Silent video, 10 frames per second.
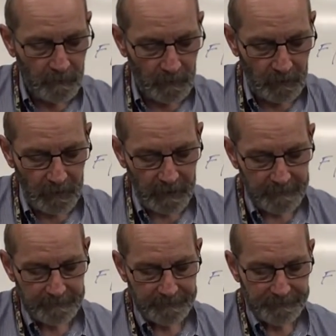Okay,
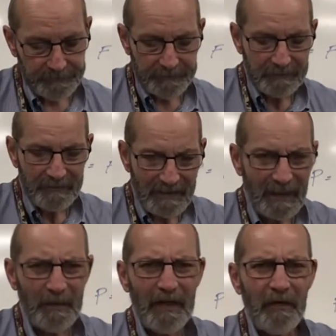
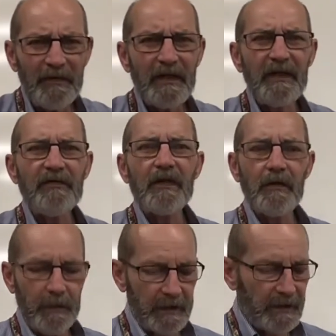because it is a little
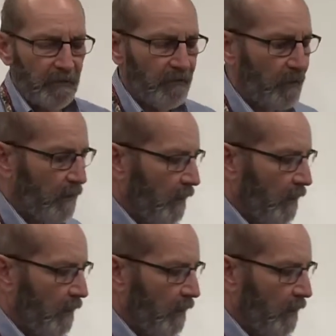bit different,